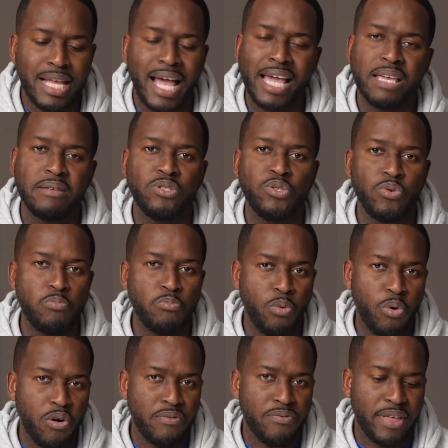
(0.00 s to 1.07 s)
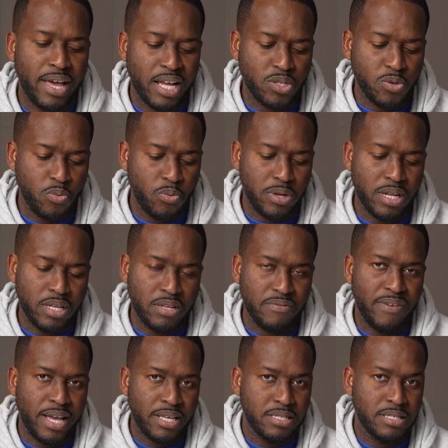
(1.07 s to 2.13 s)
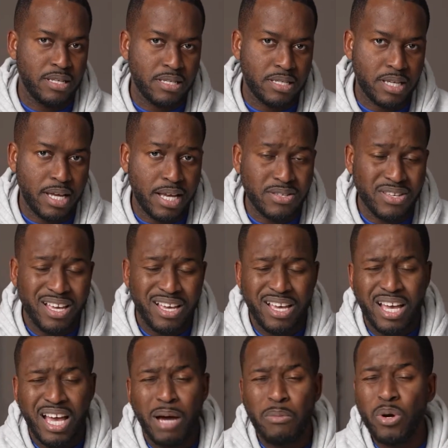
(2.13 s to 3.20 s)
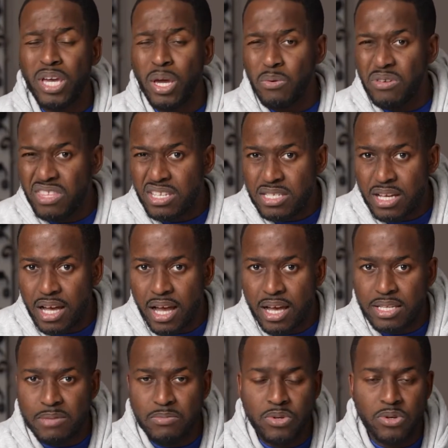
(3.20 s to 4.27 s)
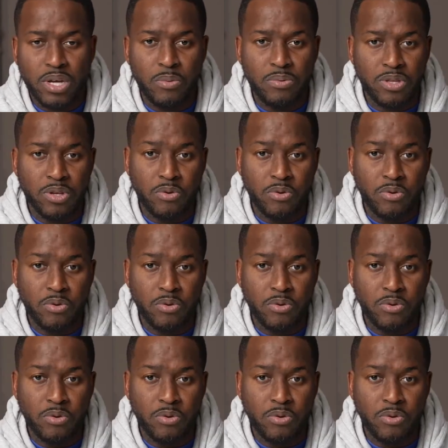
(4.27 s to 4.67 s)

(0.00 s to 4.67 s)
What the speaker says: I can do more of that with a device this size. I'm okay with the size, I'm okay with the